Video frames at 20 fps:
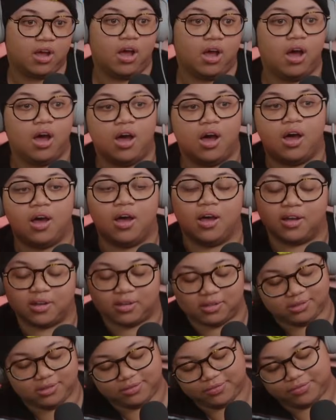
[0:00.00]

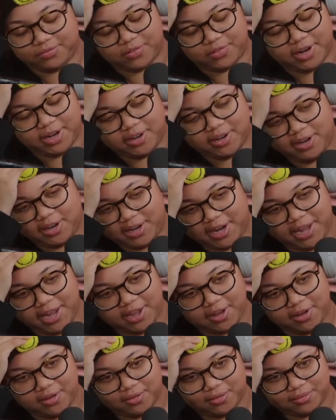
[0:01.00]
ah, frick. Here they
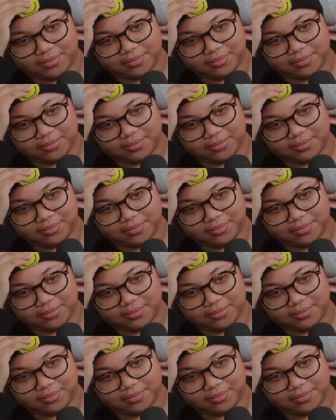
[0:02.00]
go.